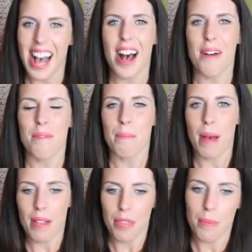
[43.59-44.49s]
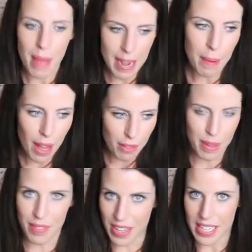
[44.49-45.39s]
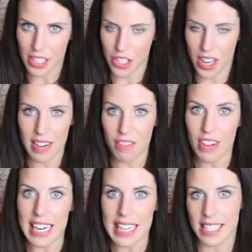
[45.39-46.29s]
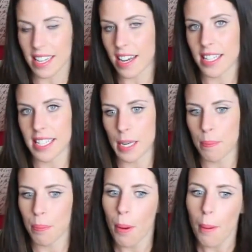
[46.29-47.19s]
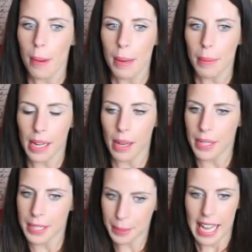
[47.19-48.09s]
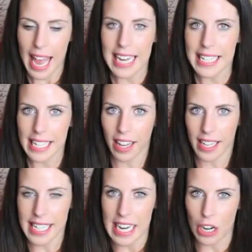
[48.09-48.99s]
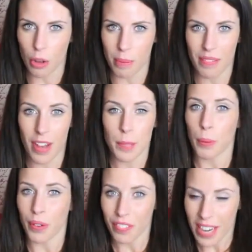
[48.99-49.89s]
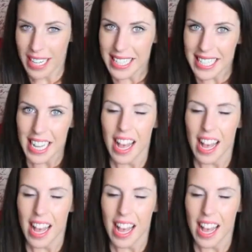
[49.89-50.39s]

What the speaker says: But the main part of my fitness journey really started probably when I was 18, 19 and got my first boyfriend.